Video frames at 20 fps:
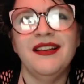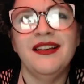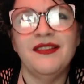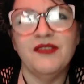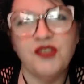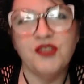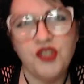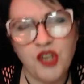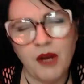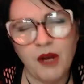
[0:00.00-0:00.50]

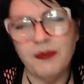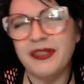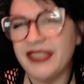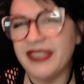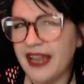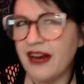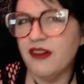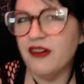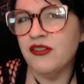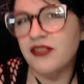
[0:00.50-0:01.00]
jump
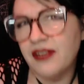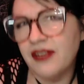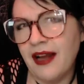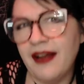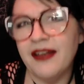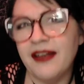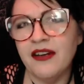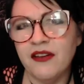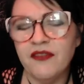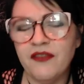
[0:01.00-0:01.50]
scares
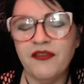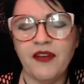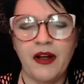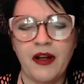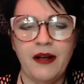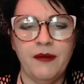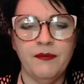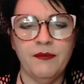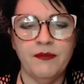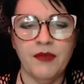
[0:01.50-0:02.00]
kind of
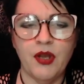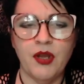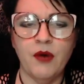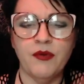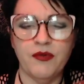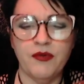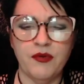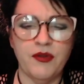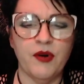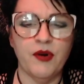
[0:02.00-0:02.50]

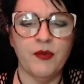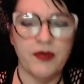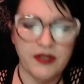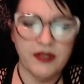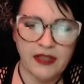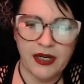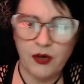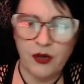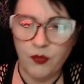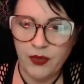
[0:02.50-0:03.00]
going through there with
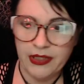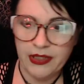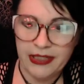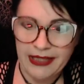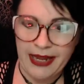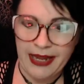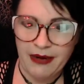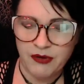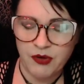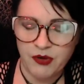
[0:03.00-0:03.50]
this like a really
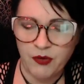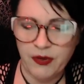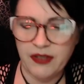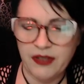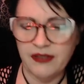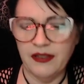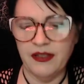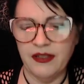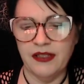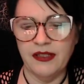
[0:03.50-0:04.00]
loud
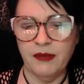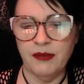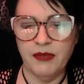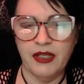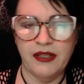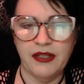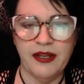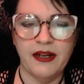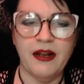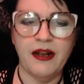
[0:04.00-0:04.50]
noise and then
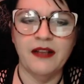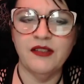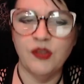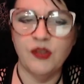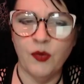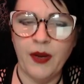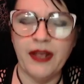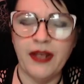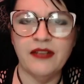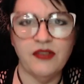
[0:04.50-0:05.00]
something like cuts
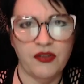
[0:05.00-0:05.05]
away.